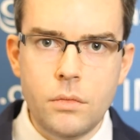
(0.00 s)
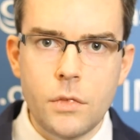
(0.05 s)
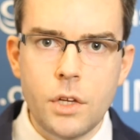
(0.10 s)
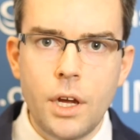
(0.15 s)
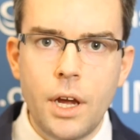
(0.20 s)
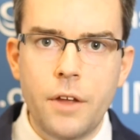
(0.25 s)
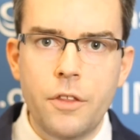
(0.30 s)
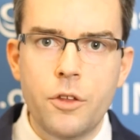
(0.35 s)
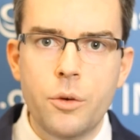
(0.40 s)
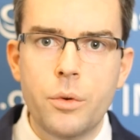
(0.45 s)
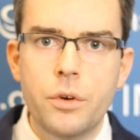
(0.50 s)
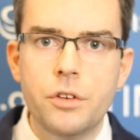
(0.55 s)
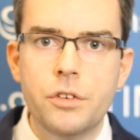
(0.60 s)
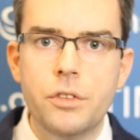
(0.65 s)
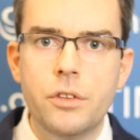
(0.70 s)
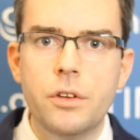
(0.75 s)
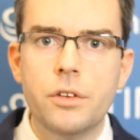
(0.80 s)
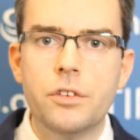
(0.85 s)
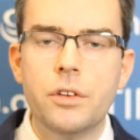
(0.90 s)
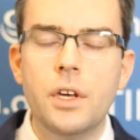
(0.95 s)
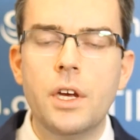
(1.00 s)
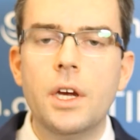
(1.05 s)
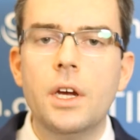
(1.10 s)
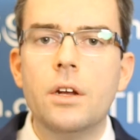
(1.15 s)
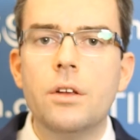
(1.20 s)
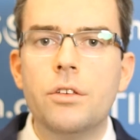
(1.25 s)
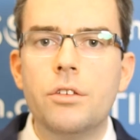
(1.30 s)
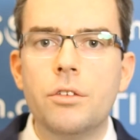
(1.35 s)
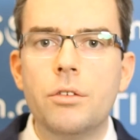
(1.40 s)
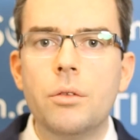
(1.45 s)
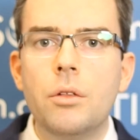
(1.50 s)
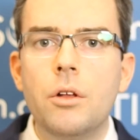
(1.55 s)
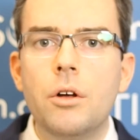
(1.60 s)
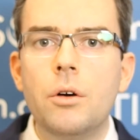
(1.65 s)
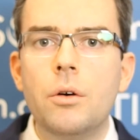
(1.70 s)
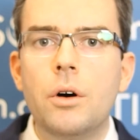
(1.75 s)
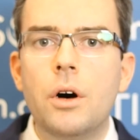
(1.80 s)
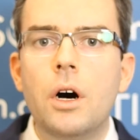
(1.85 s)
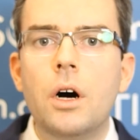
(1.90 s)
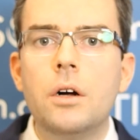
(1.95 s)
And there was this
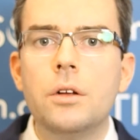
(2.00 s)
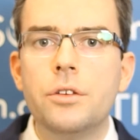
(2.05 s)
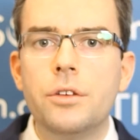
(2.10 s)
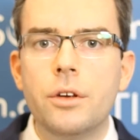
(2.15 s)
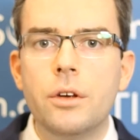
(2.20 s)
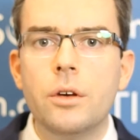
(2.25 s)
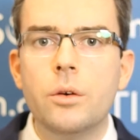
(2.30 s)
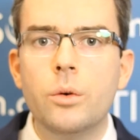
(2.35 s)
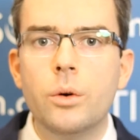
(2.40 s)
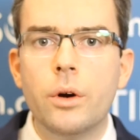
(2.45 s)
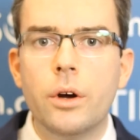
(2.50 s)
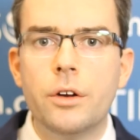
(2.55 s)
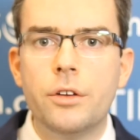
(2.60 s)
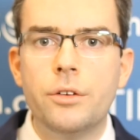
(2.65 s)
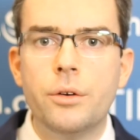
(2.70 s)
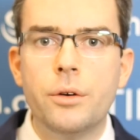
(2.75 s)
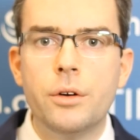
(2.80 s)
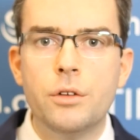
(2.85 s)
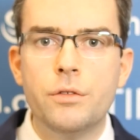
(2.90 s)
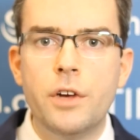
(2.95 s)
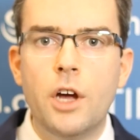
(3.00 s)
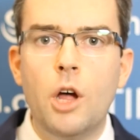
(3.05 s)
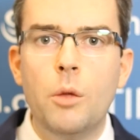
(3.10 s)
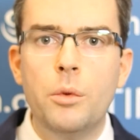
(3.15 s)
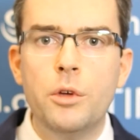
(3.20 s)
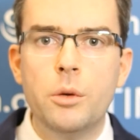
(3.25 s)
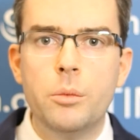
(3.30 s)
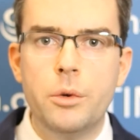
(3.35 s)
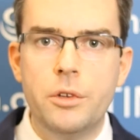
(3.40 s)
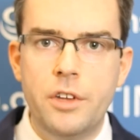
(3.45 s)
slow halting work toward developing a